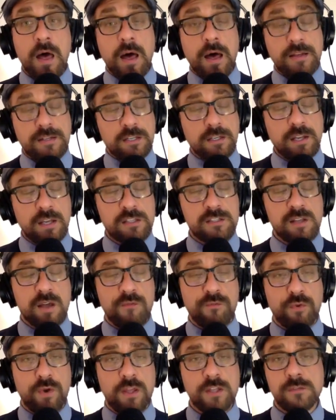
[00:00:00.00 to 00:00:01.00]
Until next time,
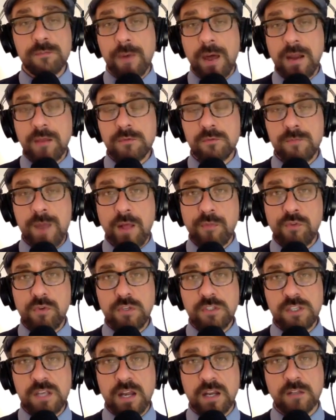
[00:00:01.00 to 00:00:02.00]
friends, my name is Matthew
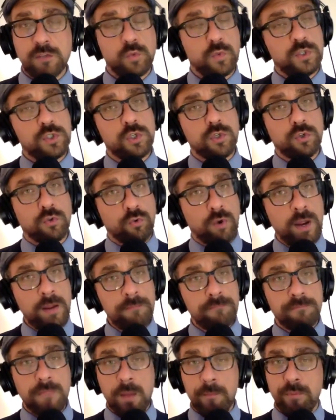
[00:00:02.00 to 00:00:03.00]
DeSantis, wishing you a great
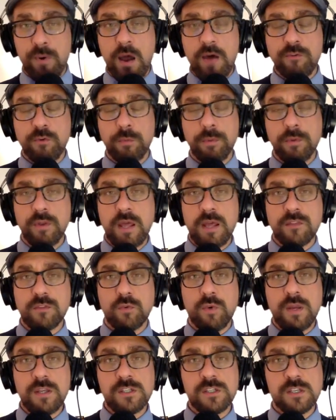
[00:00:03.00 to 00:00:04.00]
and profitable day at the
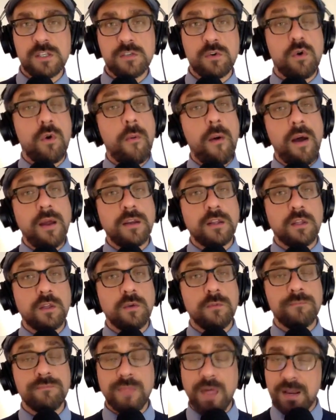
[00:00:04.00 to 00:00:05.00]
races and reminding
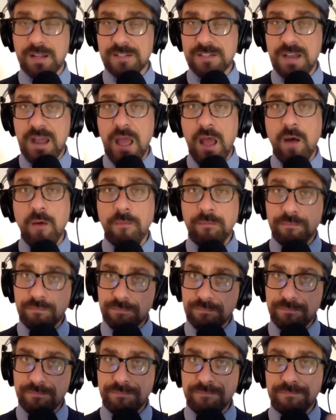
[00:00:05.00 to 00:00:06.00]
you that it's now
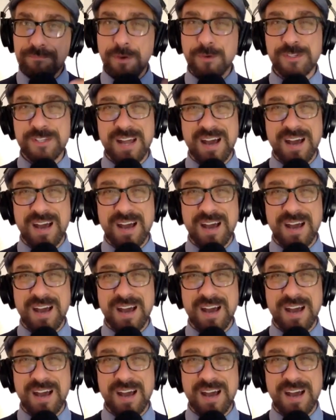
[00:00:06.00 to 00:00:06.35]
post